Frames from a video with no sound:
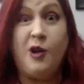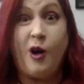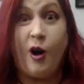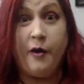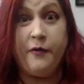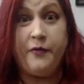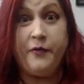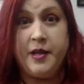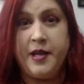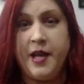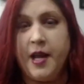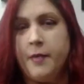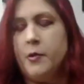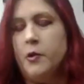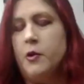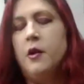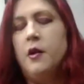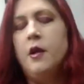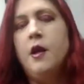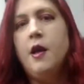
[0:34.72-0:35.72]
coffee
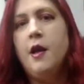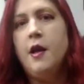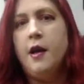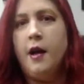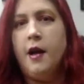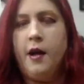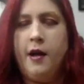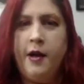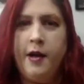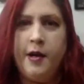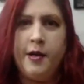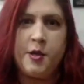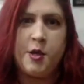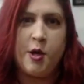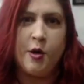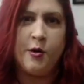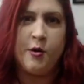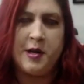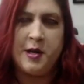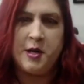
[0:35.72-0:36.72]
table
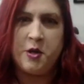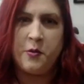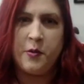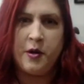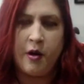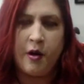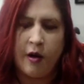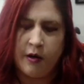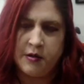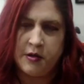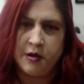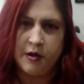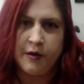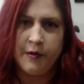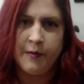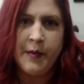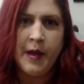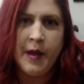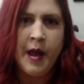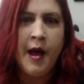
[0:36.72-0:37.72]
turned into an
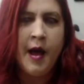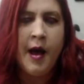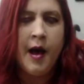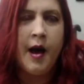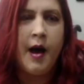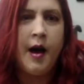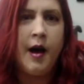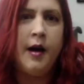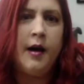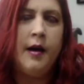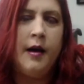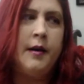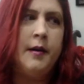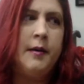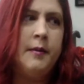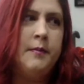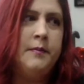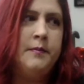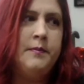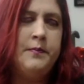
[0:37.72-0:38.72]
altar.
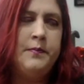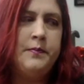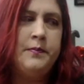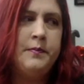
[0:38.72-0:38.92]
But